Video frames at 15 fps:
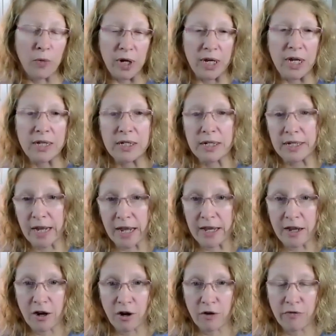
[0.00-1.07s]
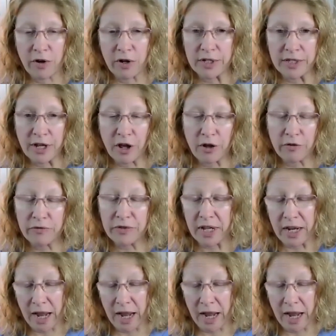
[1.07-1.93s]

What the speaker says: we need to take care of ourselves.